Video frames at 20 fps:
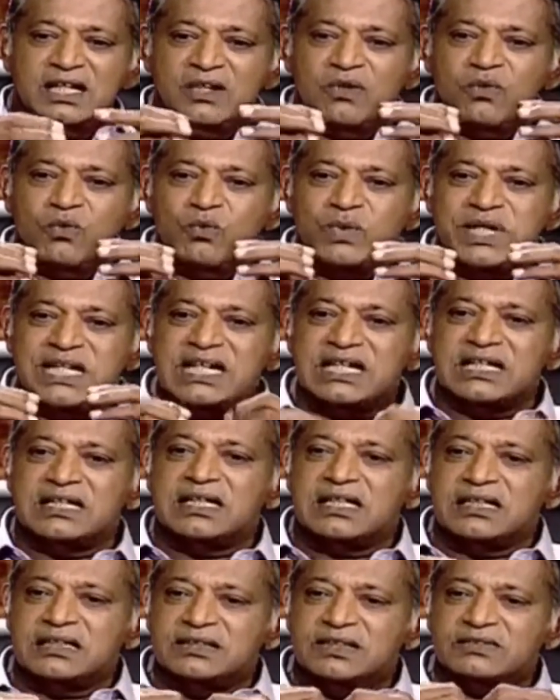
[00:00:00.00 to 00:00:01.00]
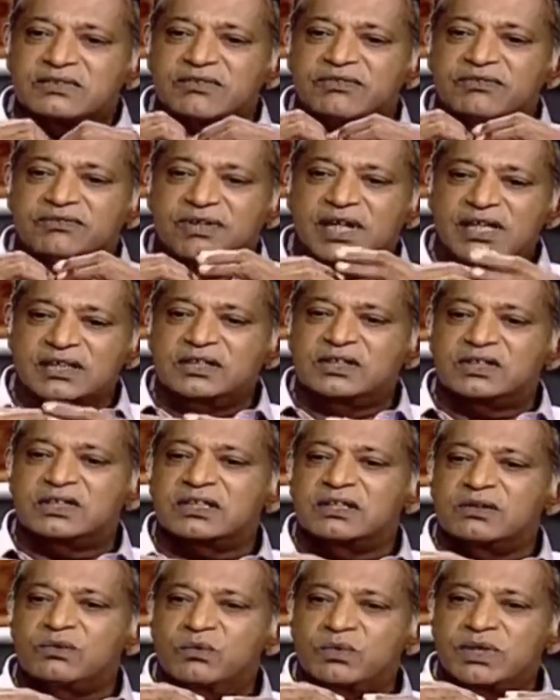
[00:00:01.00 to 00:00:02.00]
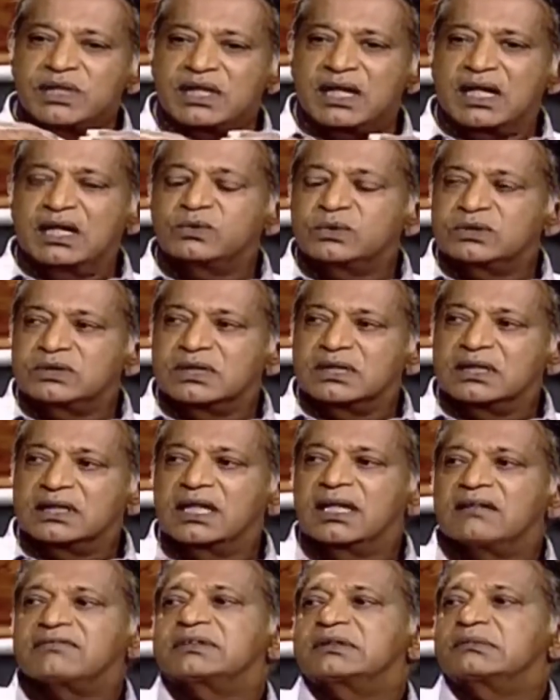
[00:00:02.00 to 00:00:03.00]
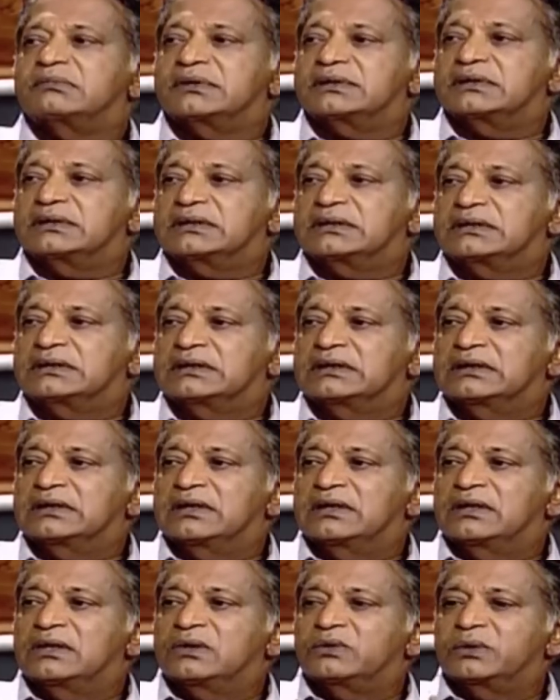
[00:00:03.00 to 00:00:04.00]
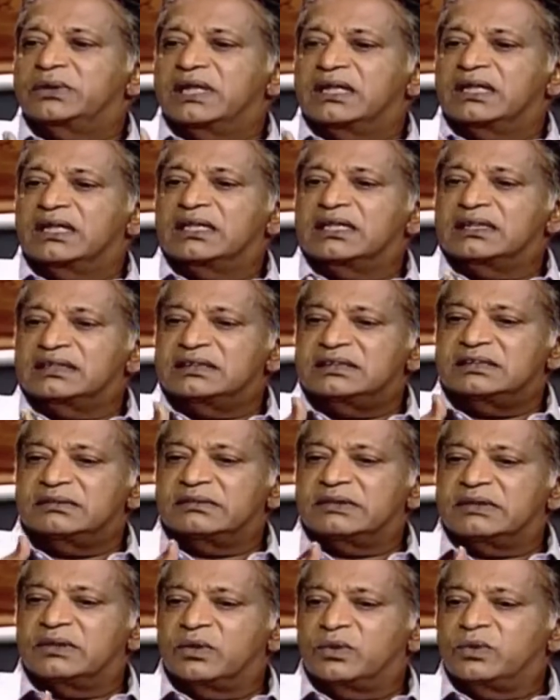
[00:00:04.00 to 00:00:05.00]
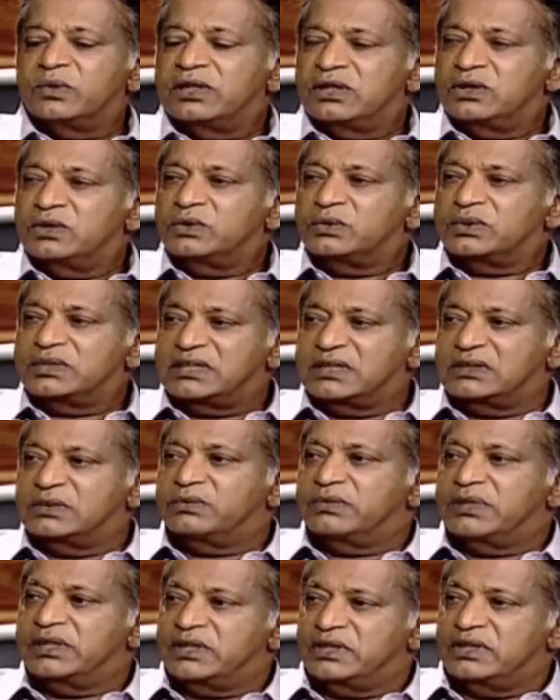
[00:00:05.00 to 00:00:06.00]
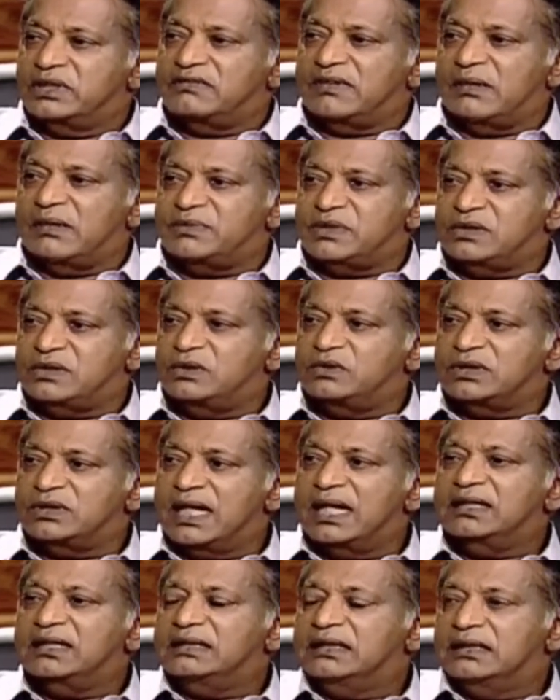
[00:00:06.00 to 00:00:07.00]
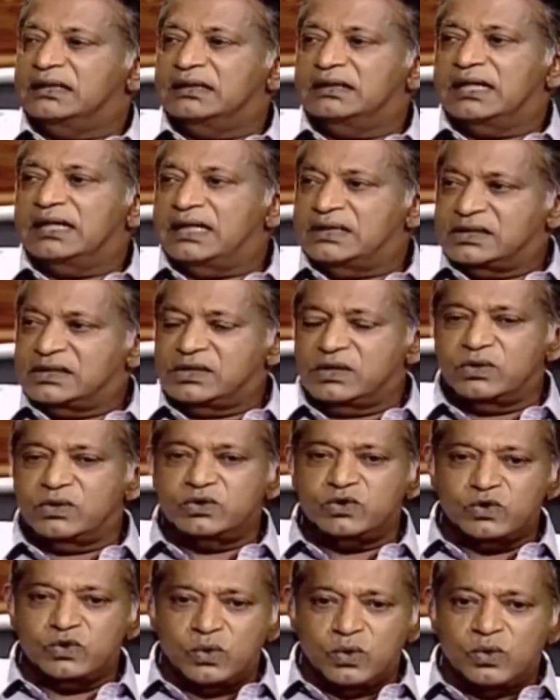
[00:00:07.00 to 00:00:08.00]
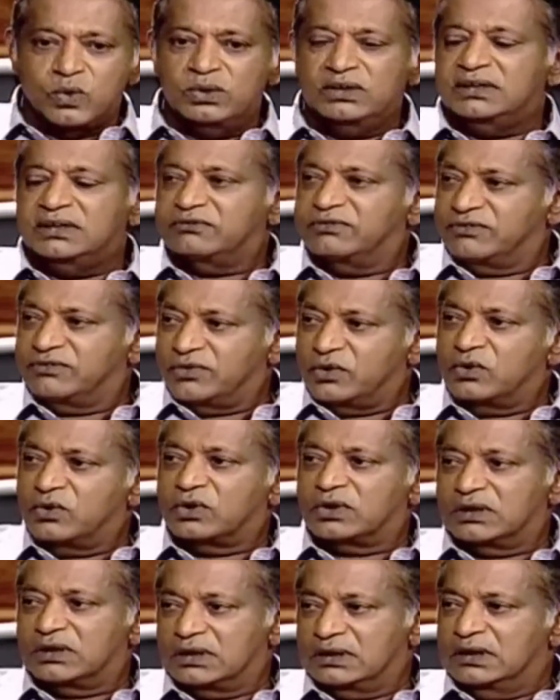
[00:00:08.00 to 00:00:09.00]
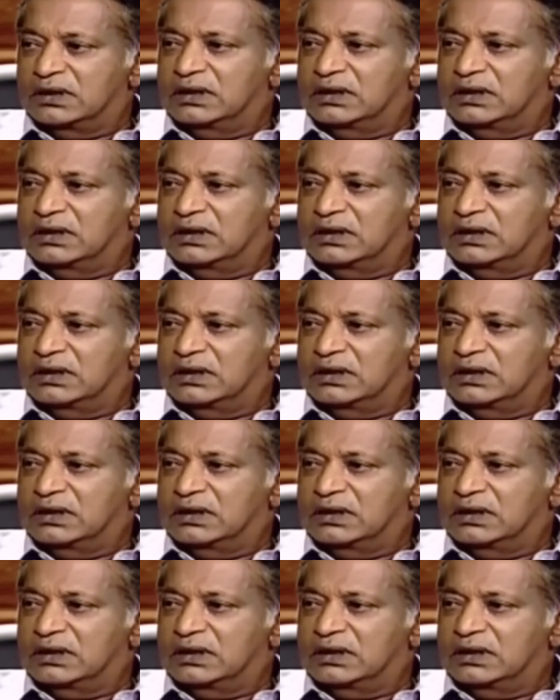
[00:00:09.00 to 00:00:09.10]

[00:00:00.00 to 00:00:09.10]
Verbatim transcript: we can't function without a government. We can't go into a situation of absolute anarchy. And so to hold the fort